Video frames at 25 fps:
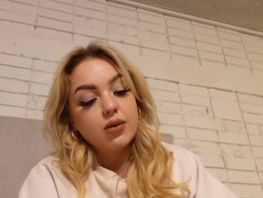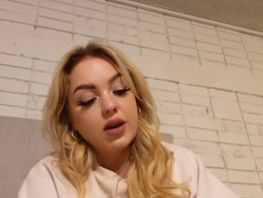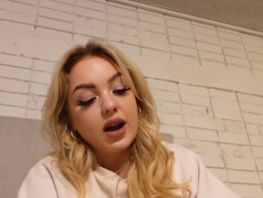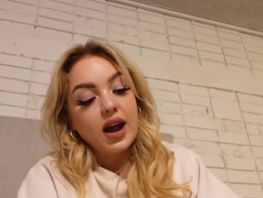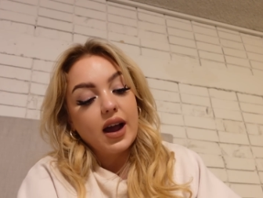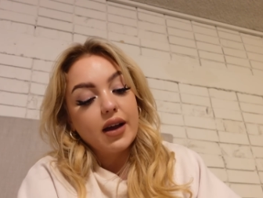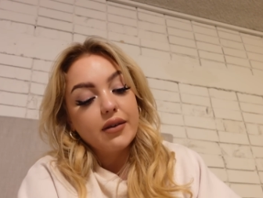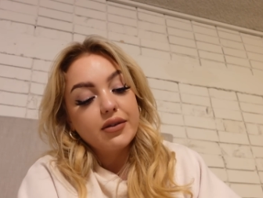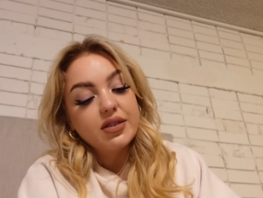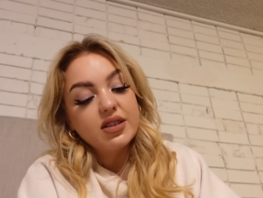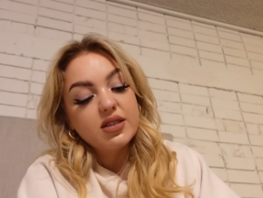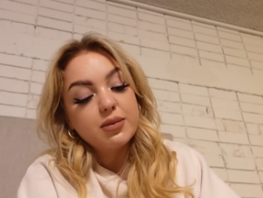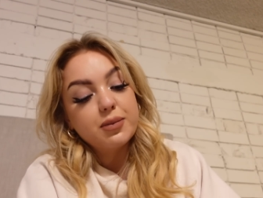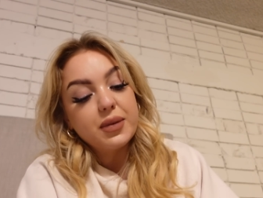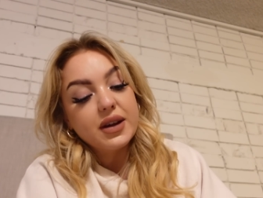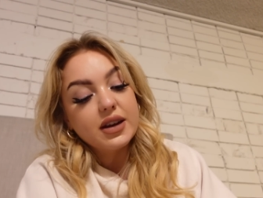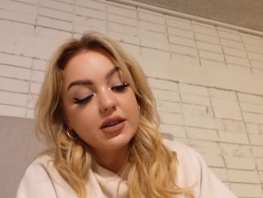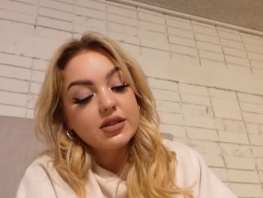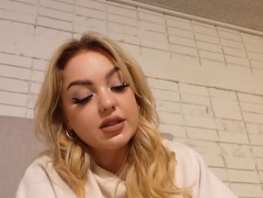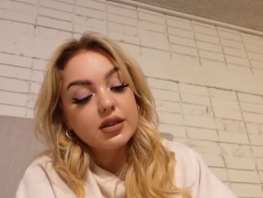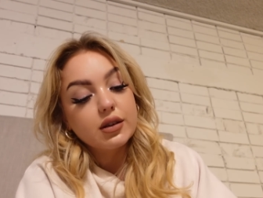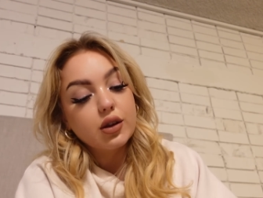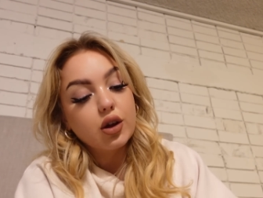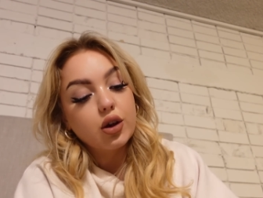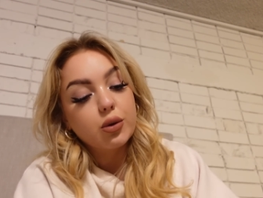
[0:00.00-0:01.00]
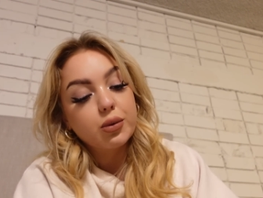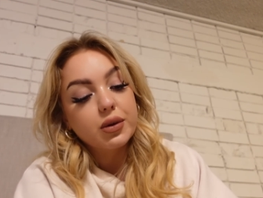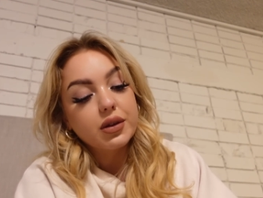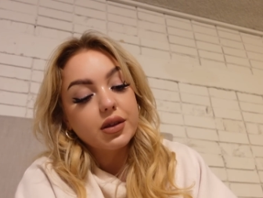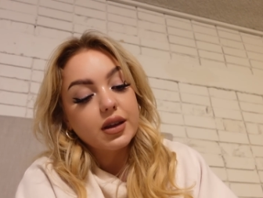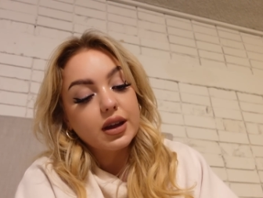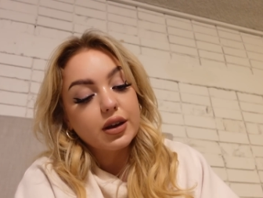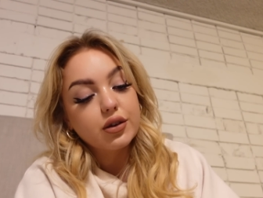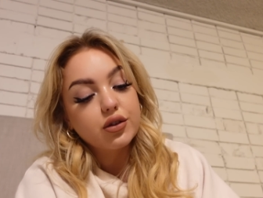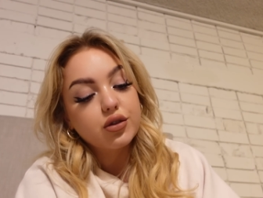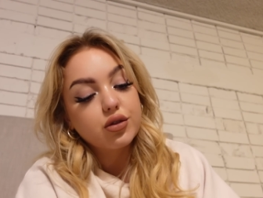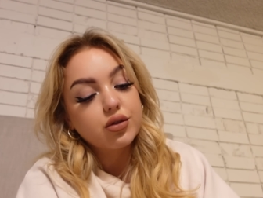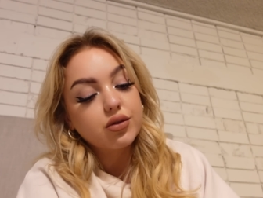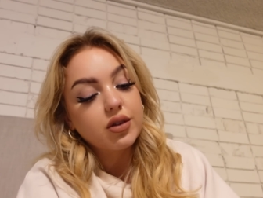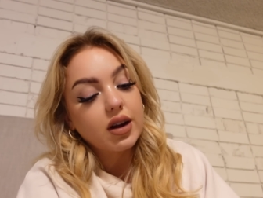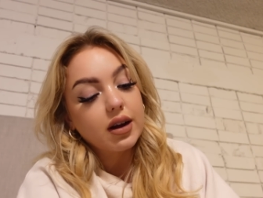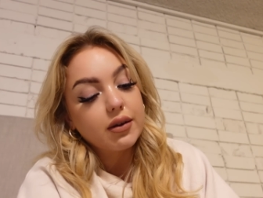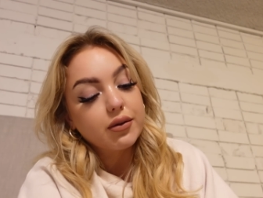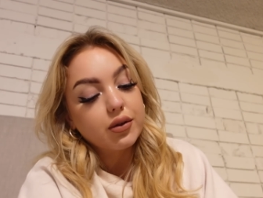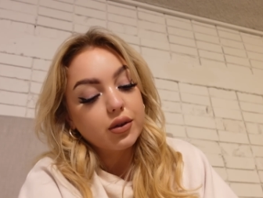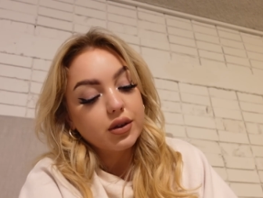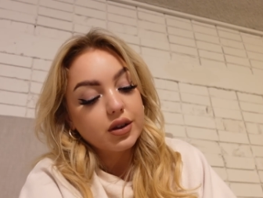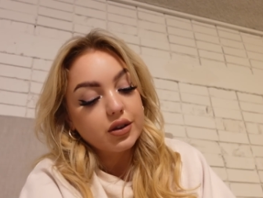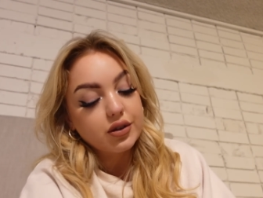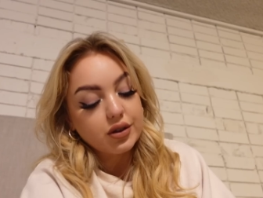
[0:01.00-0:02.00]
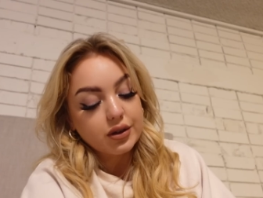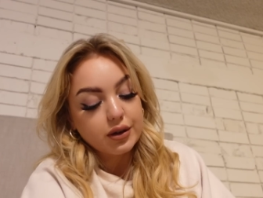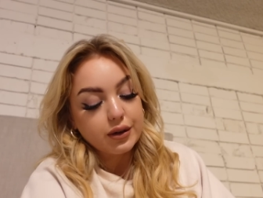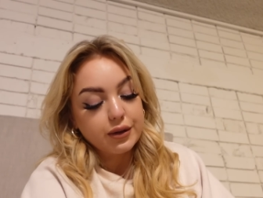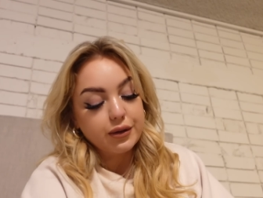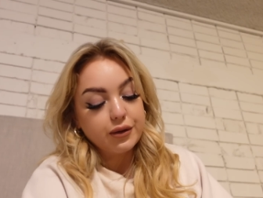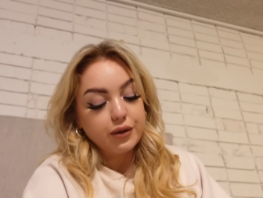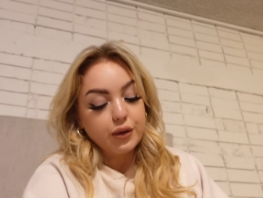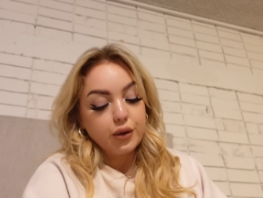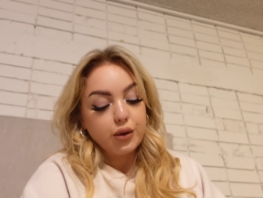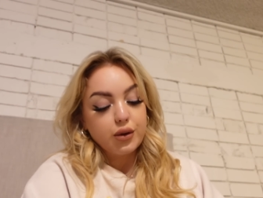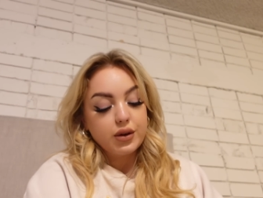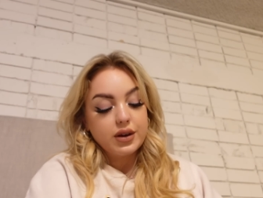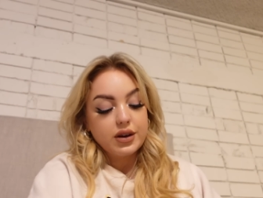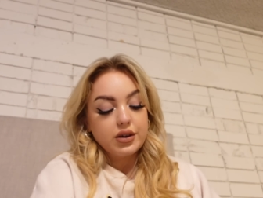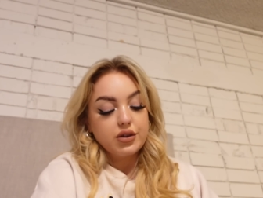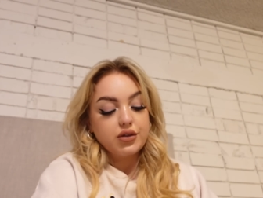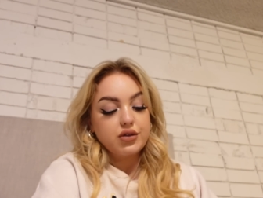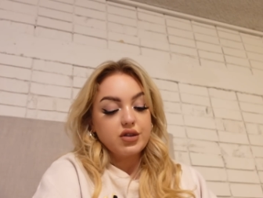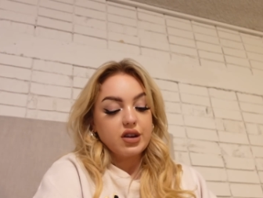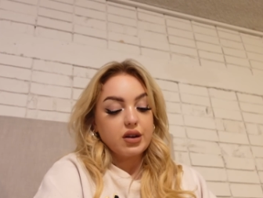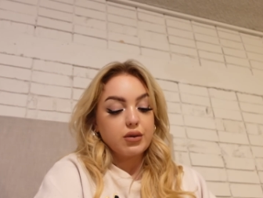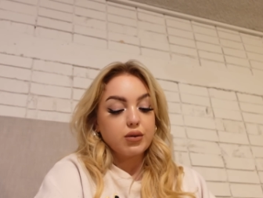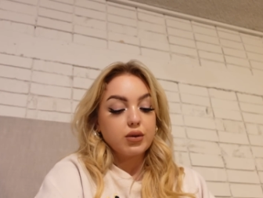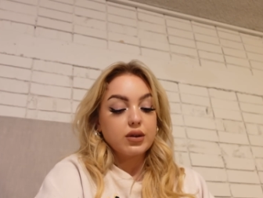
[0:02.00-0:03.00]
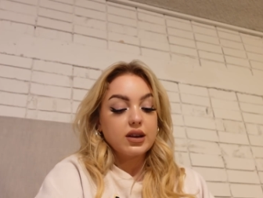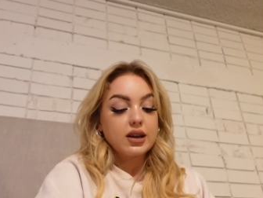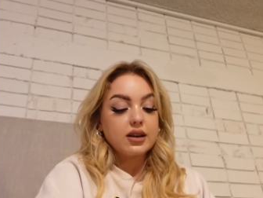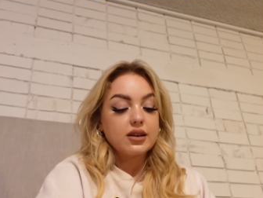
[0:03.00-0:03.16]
have spent a lot with like travel and just food in general.